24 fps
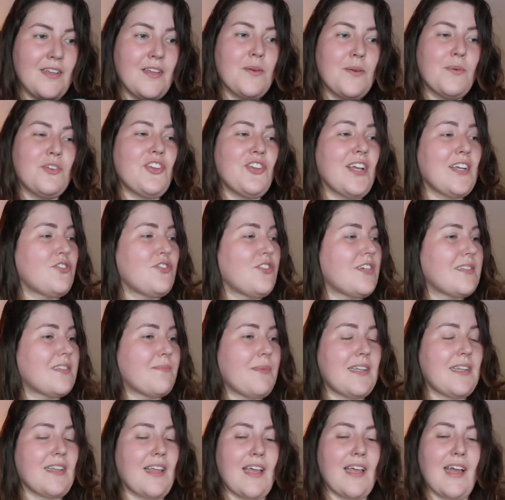which actually is
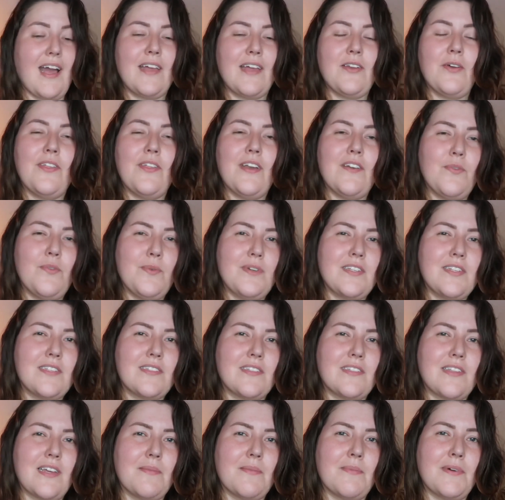Monday. I know that everyone
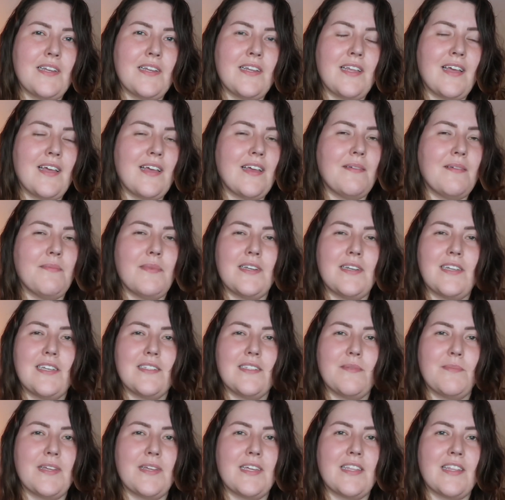doesn't like Monday. Monday's
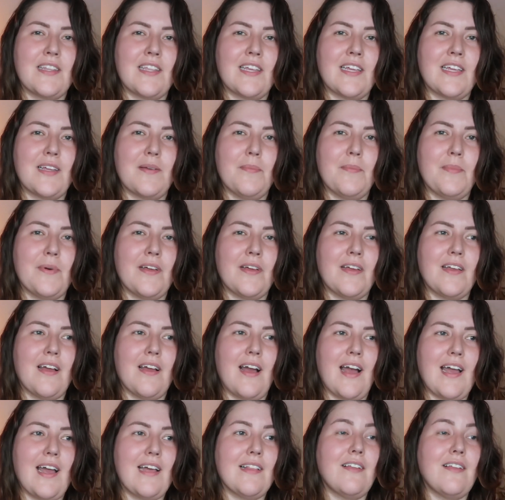a big thing, but
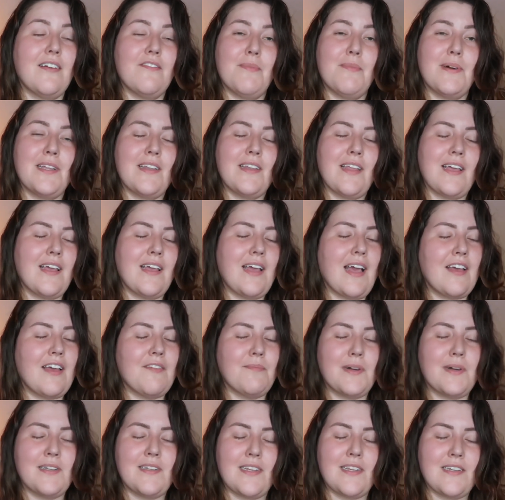I love Monday. I have
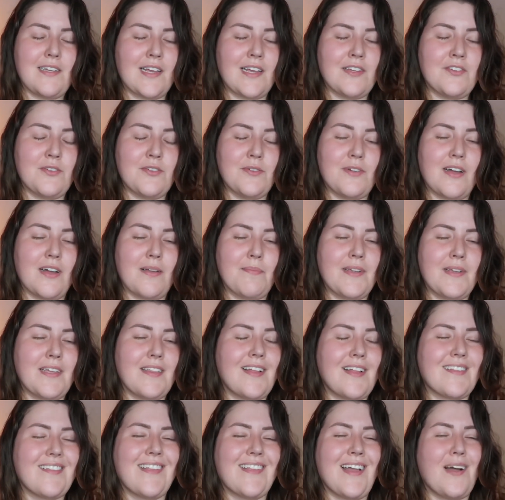Monday tattooed on me.
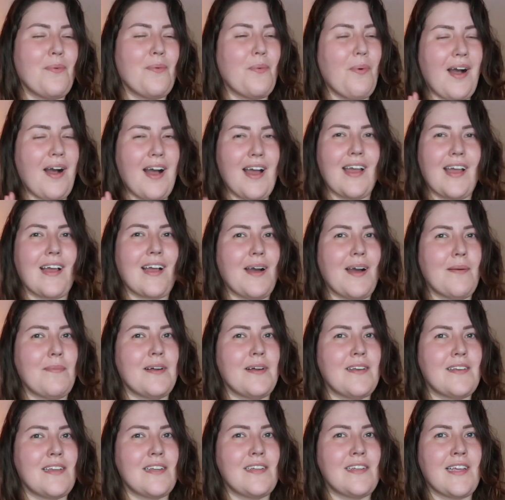That's not why I got
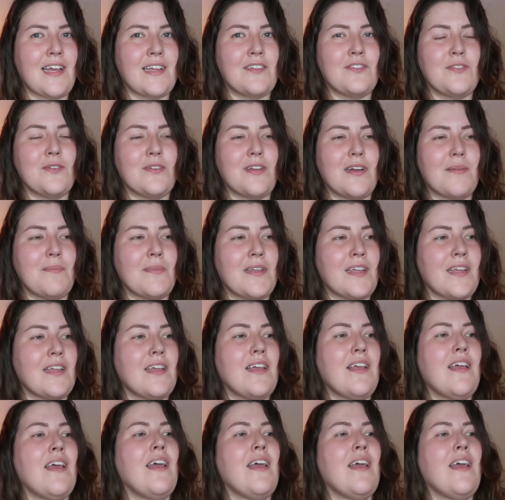Monday tattooed on me.